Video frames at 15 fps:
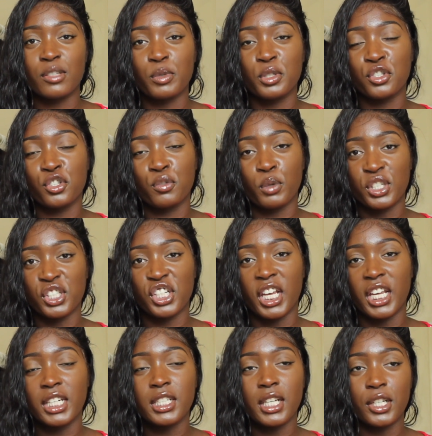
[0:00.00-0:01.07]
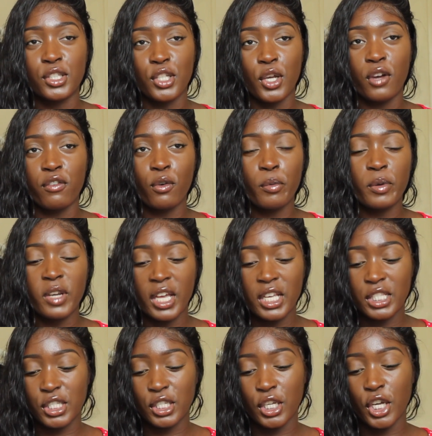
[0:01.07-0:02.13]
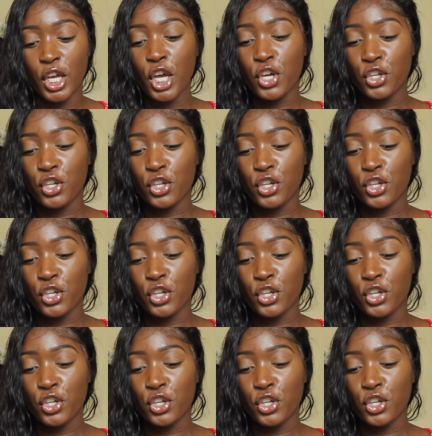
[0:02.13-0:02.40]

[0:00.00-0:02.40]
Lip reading: It wasn't just one shade, so I thought it would be nice to